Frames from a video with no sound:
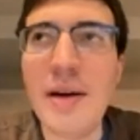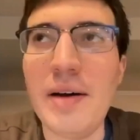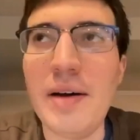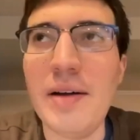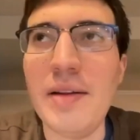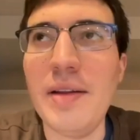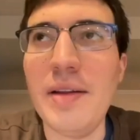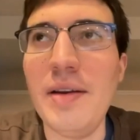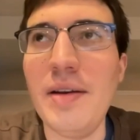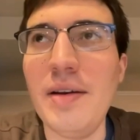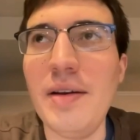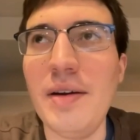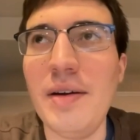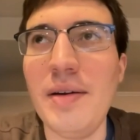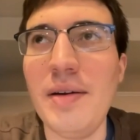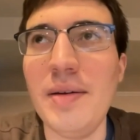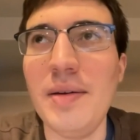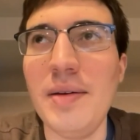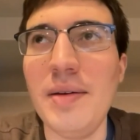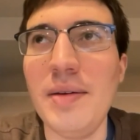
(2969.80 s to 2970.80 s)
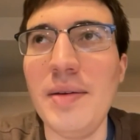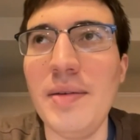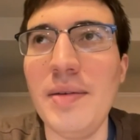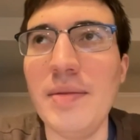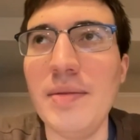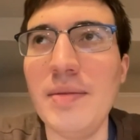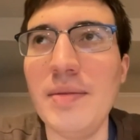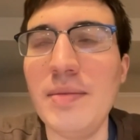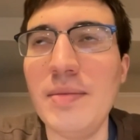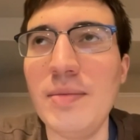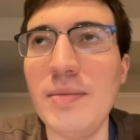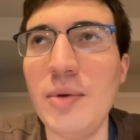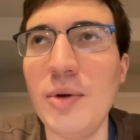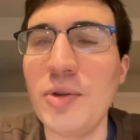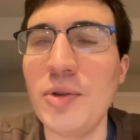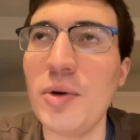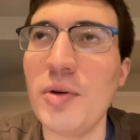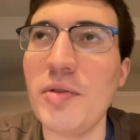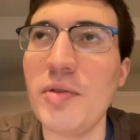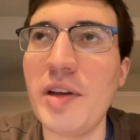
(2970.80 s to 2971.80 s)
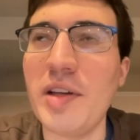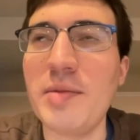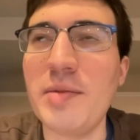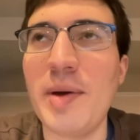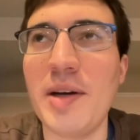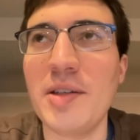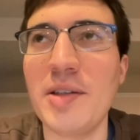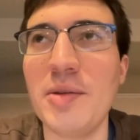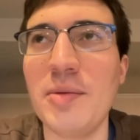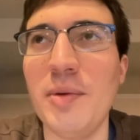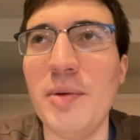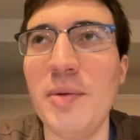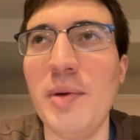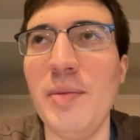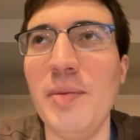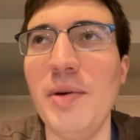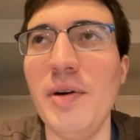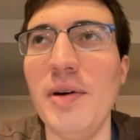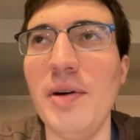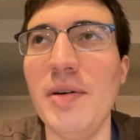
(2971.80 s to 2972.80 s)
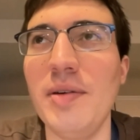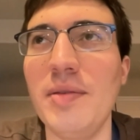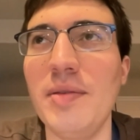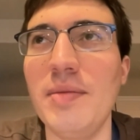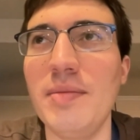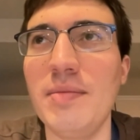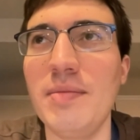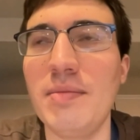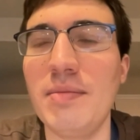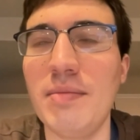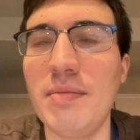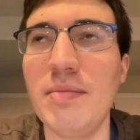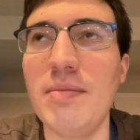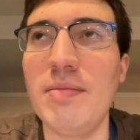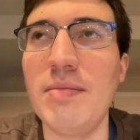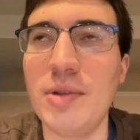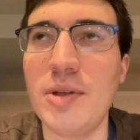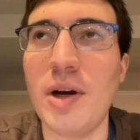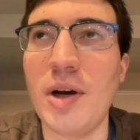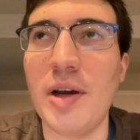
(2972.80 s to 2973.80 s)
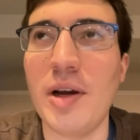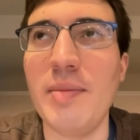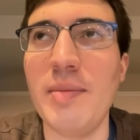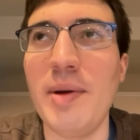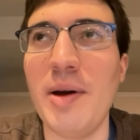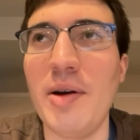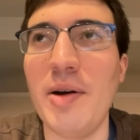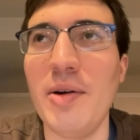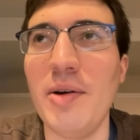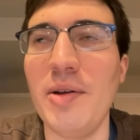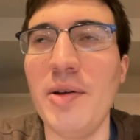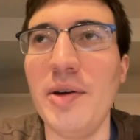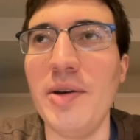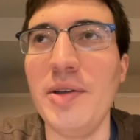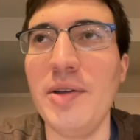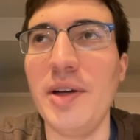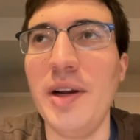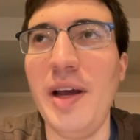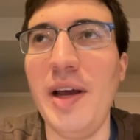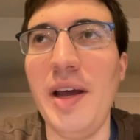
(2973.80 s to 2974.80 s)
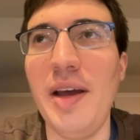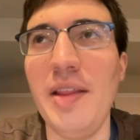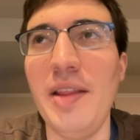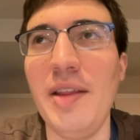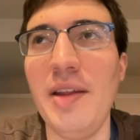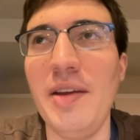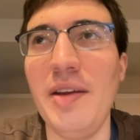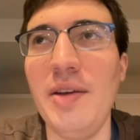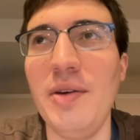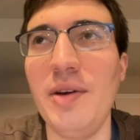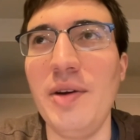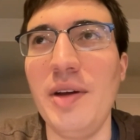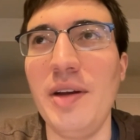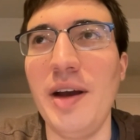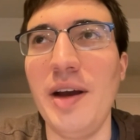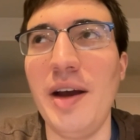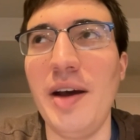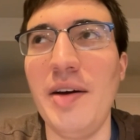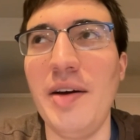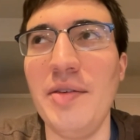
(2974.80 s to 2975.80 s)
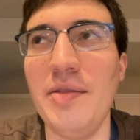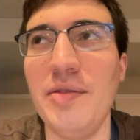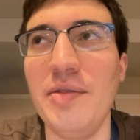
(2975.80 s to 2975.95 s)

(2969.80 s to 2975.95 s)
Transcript: that well, it sort of gets back to what we were talking about earlier today, that you can have